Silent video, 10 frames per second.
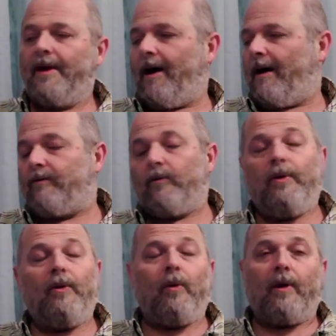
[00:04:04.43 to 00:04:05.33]
I've
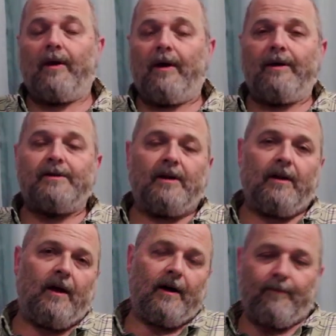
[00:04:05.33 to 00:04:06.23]
reorganized a
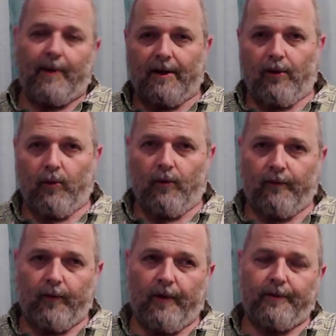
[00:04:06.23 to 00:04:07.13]
lot of my local
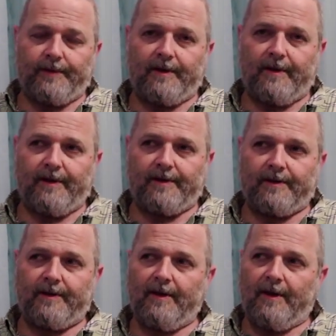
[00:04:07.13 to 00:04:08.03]
frequency lists.